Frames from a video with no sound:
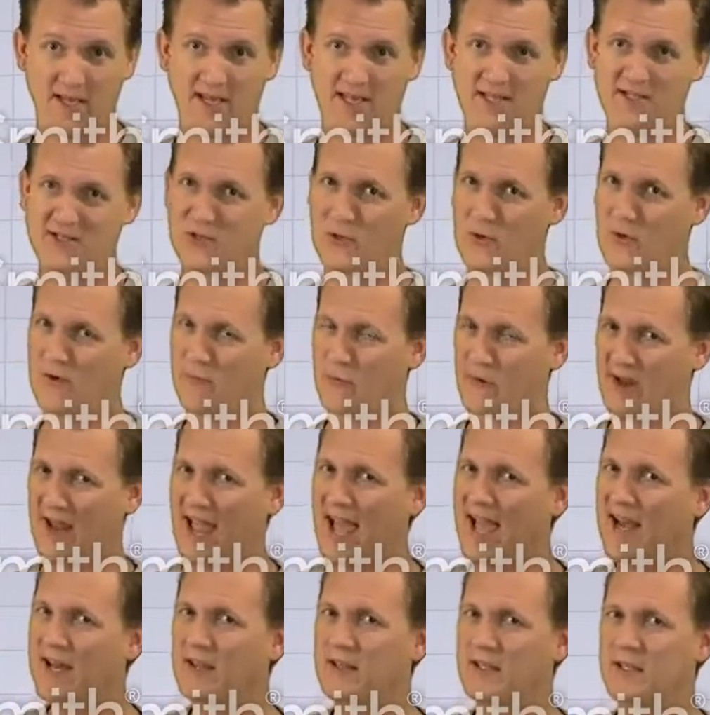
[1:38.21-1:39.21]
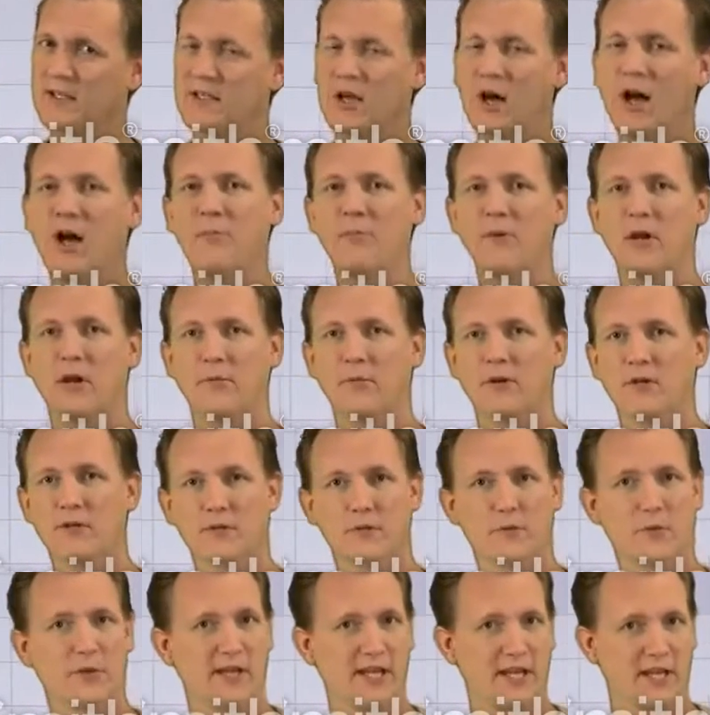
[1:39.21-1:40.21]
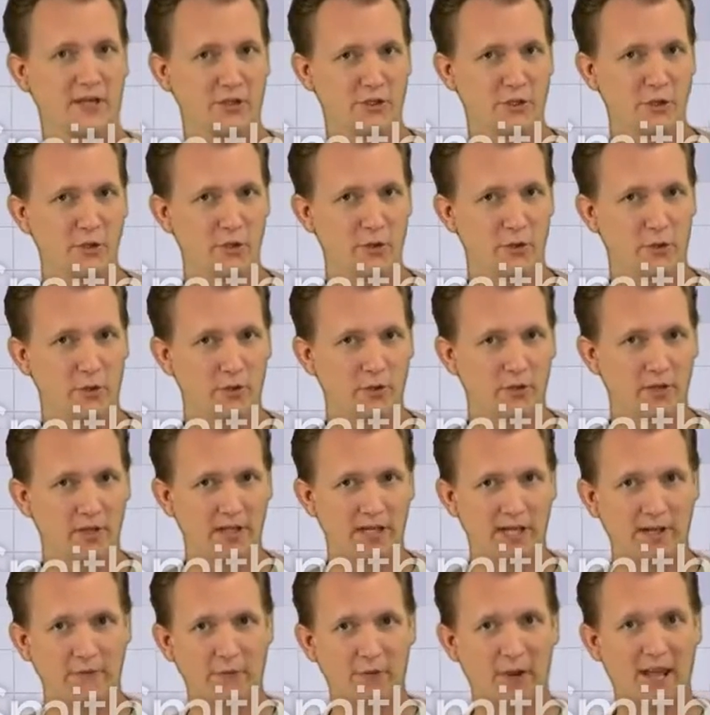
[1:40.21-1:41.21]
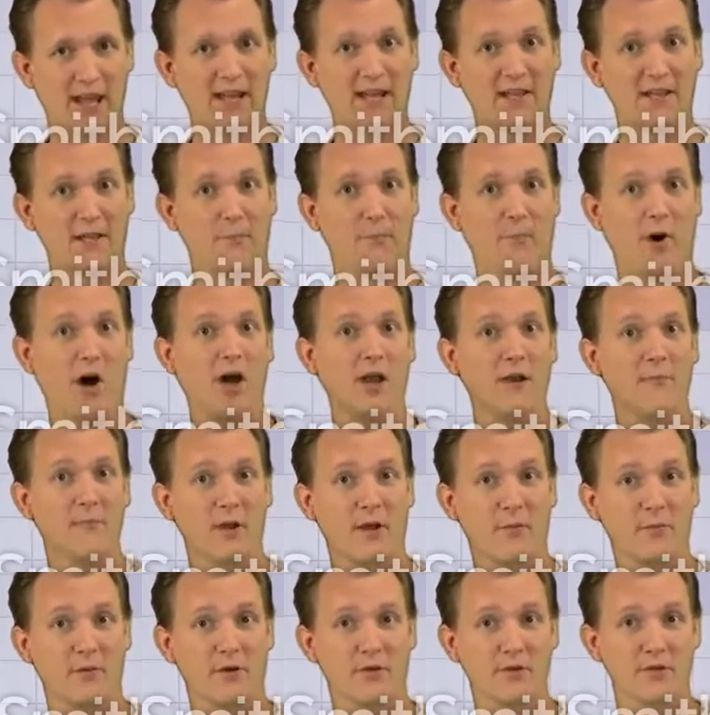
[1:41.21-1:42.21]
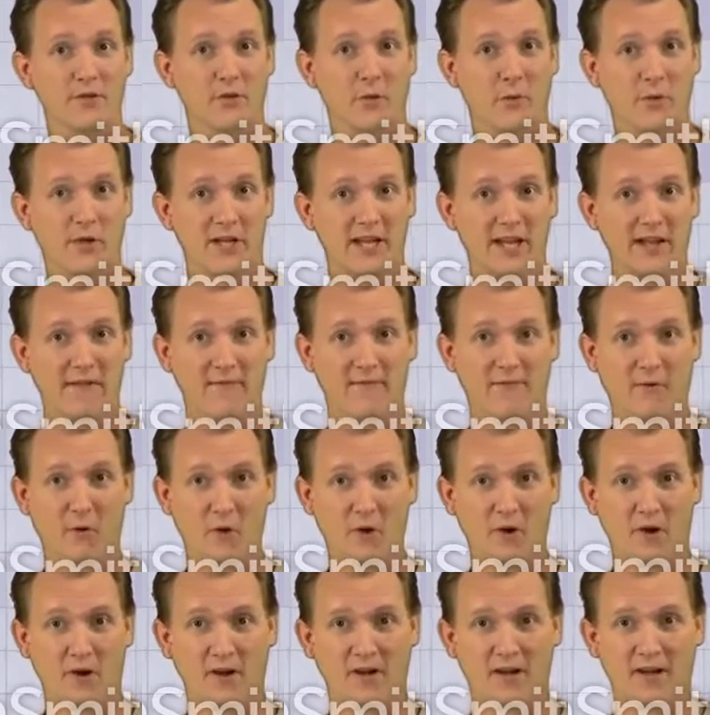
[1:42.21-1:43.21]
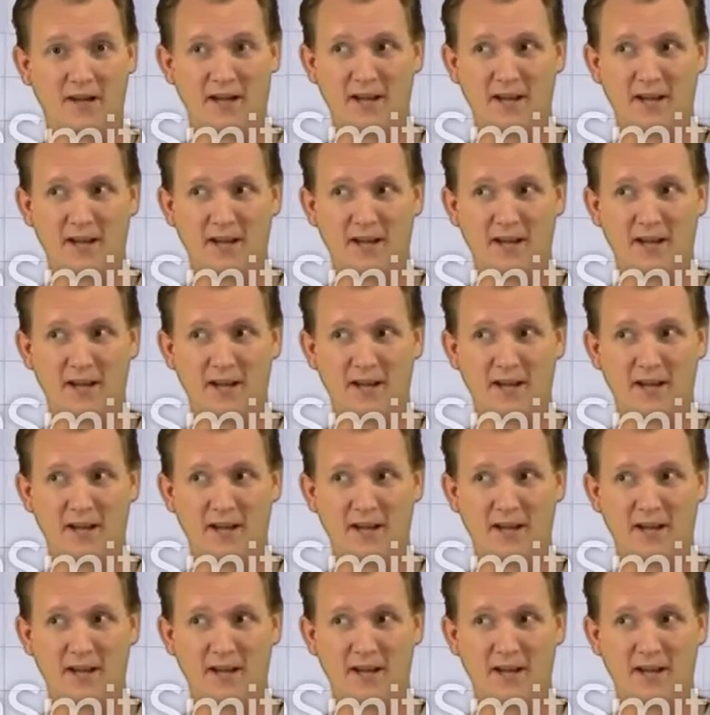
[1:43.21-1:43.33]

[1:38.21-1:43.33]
So if we added the top numbers, we'd get 2, and if we added the bottom numbers, we'd get 4.